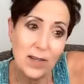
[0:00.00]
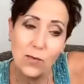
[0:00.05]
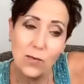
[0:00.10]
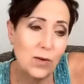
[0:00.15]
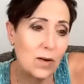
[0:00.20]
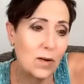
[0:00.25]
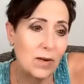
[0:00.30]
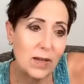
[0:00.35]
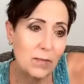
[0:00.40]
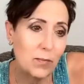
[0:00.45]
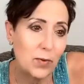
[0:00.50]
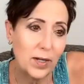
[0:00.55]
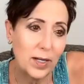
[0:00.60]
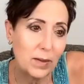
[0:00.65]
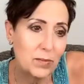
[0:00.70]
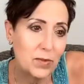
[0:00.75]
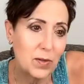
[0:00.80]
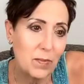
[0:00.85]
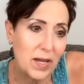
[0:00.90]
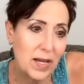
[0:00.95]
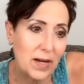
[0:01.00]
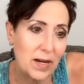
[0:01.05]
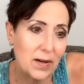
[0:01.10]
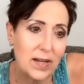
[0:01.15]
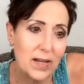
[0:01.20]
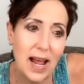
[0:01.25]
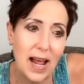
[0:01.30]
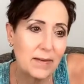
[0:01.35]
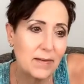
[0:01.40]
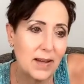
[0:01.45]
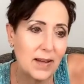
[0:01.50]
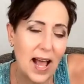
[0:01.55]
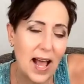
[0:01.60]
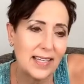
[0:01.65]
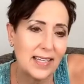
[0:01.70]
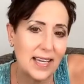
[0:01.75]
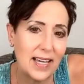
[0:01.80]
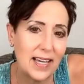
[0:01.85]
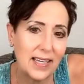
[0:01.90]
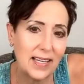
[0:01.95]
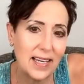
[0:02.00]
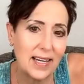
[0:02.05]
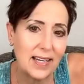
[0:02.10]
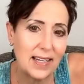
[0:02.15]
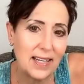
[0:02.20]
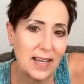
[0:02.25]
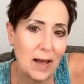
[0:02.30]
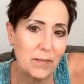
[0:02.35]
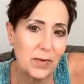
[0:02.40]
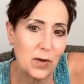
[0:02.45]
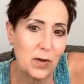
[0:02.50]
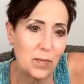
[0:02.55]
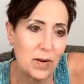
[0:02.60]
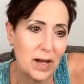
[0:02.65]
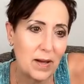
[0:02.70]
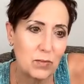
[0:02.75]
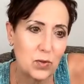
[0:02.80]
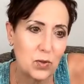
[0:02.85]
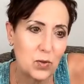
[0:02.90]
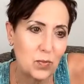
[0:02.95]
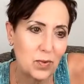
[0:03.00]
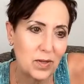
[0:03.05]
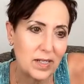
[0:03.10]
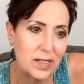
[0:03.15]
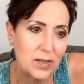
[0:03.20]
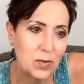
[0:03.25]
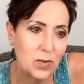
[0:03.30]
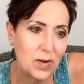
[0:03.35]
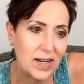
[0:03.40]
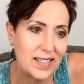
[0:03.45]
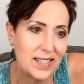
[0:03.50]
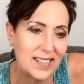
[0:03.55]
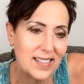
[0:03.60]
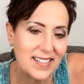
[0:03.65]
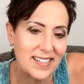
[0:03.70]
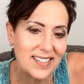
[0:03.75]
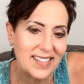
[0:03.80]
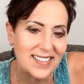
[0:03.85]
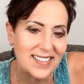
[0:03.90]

You won't bring them. You're not, I can't get any, I'm near Palm Springs, right?